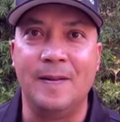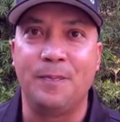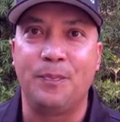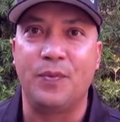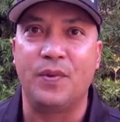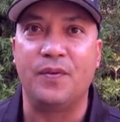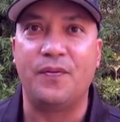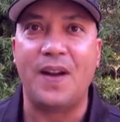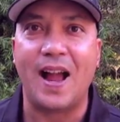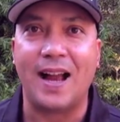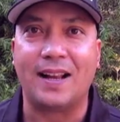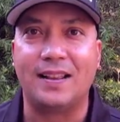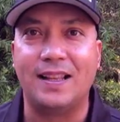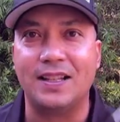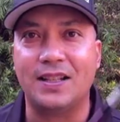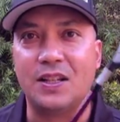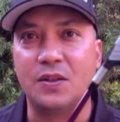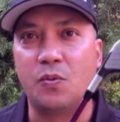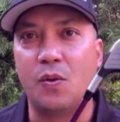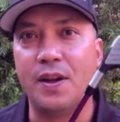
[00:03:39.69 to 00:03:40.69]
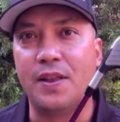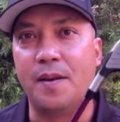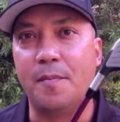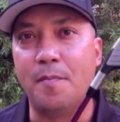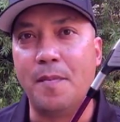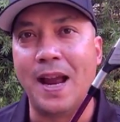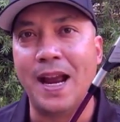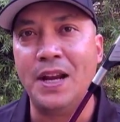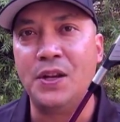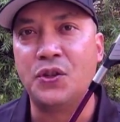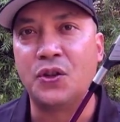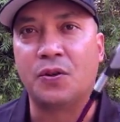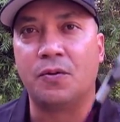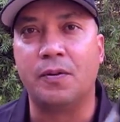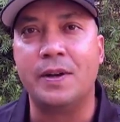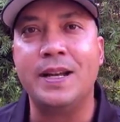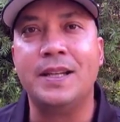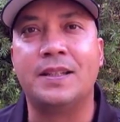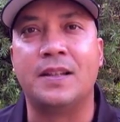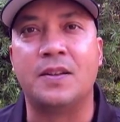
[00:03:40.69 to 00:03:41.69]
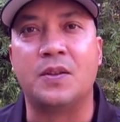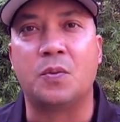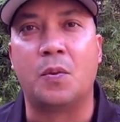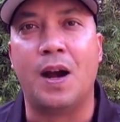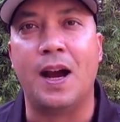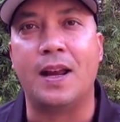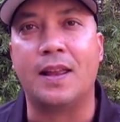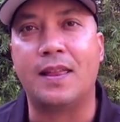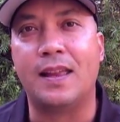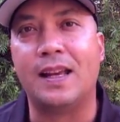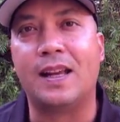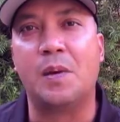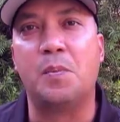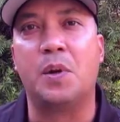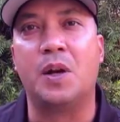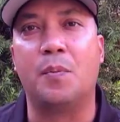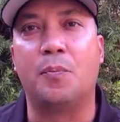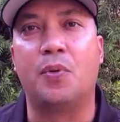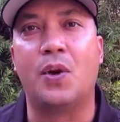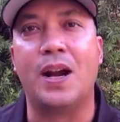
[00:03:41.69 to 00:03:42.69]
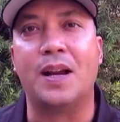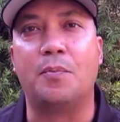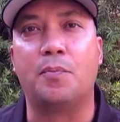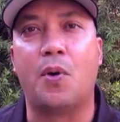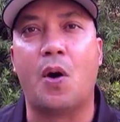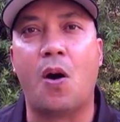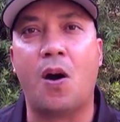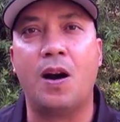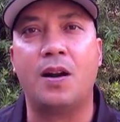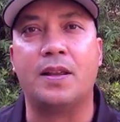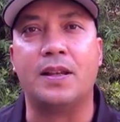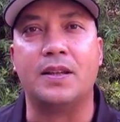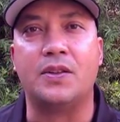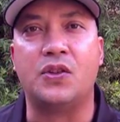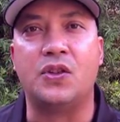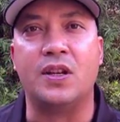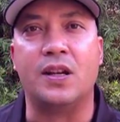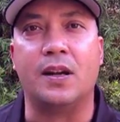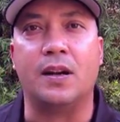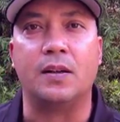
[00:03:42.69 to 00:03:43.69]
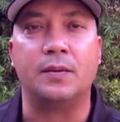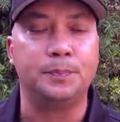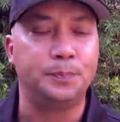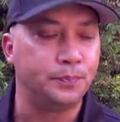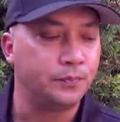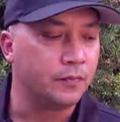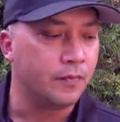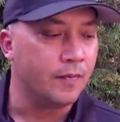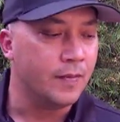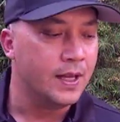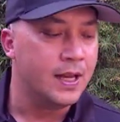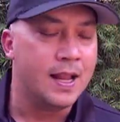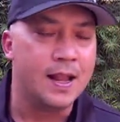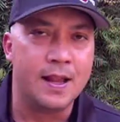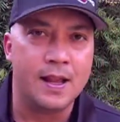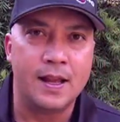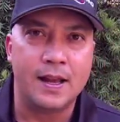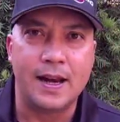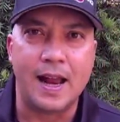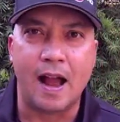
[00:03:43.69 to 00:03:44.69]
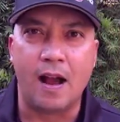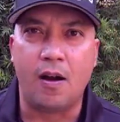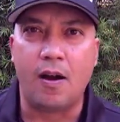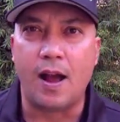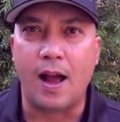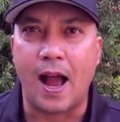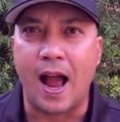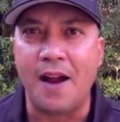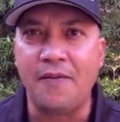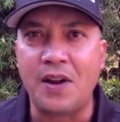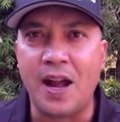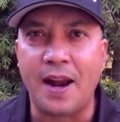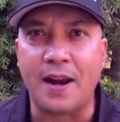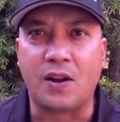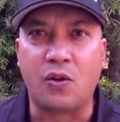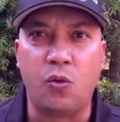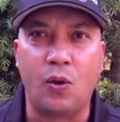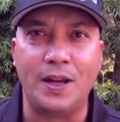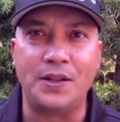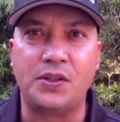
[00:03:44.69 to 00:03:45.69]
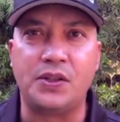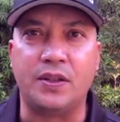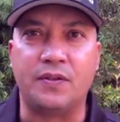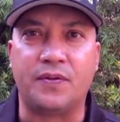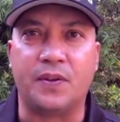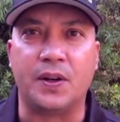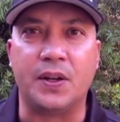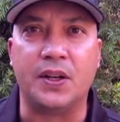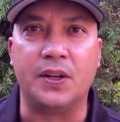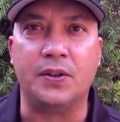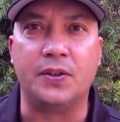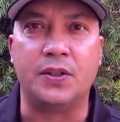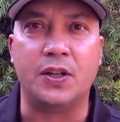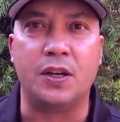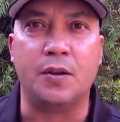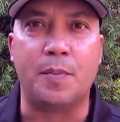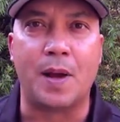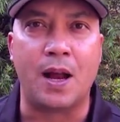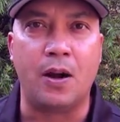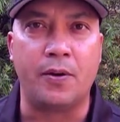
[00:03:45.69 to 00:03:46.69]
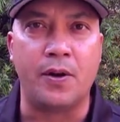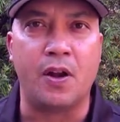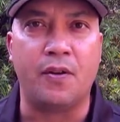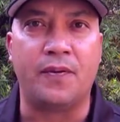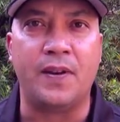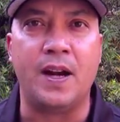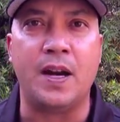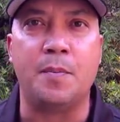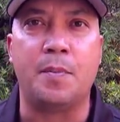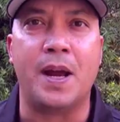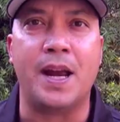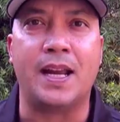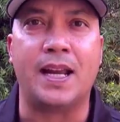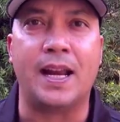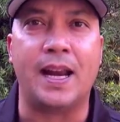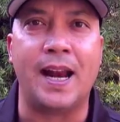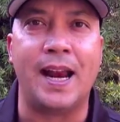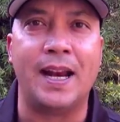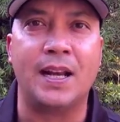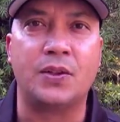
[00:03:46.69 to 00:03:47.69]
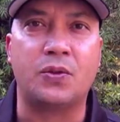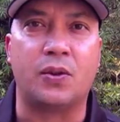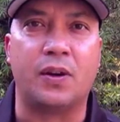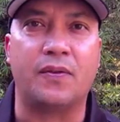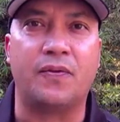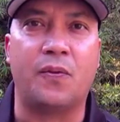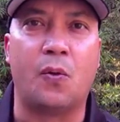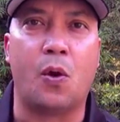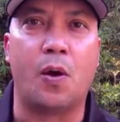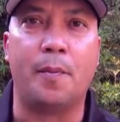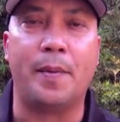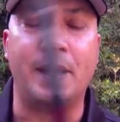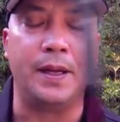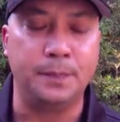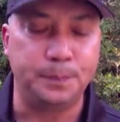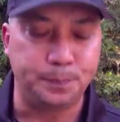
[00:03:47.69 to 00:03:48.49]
In fact, this is one of the major reasons why I think I'm going to break par this year. Now, I've got a question for YouTube. I don't know if anybody can answer it for me.